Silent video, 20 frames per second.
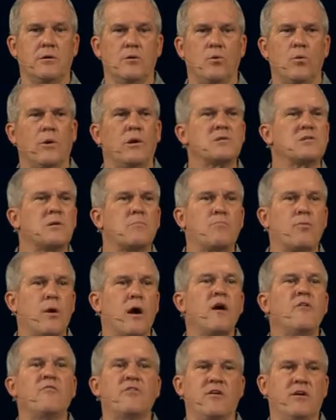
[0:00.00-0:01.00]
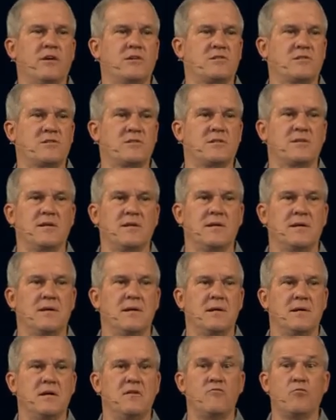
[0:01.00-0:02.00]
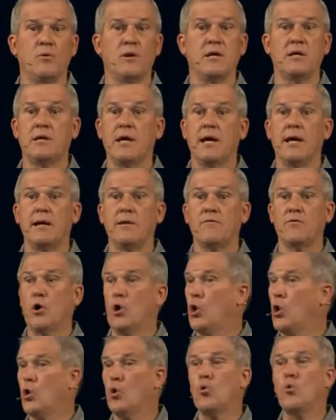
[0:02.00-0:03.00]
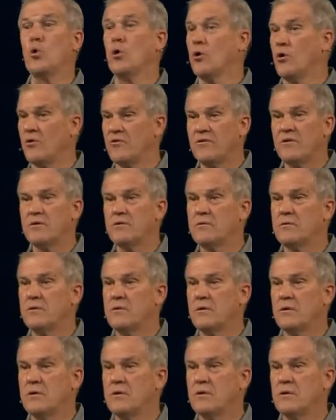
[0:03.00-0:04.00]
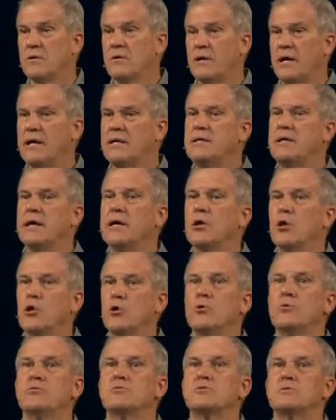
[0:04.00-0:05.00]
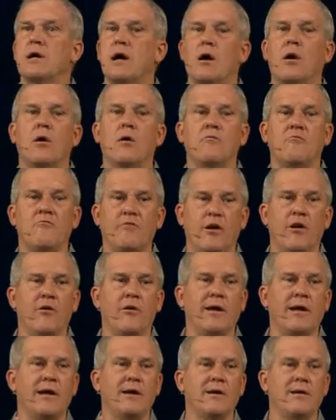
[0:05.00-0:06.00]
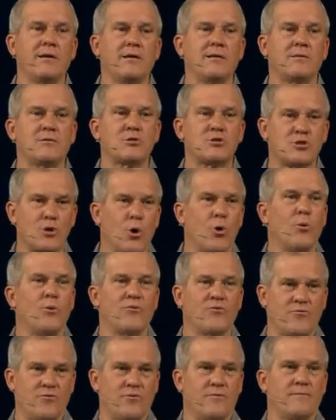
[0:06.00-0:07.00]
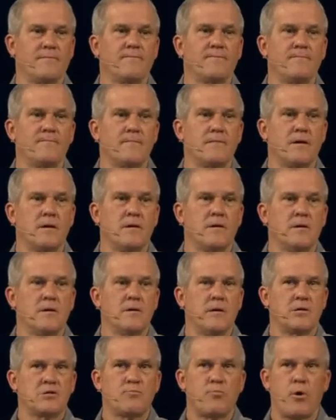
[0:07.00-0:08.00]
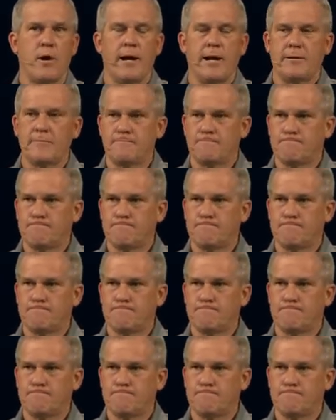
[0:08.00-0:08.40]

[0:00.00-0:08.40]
What does it profit us if we gain the whole world and yet lose our very souls? Let's pray.